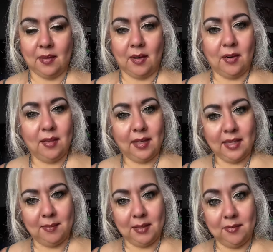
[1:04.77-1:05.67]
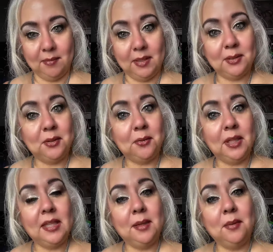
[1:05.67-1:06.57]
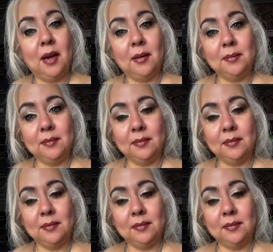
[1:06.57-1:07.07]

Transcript: Are they coming from this 3D realm?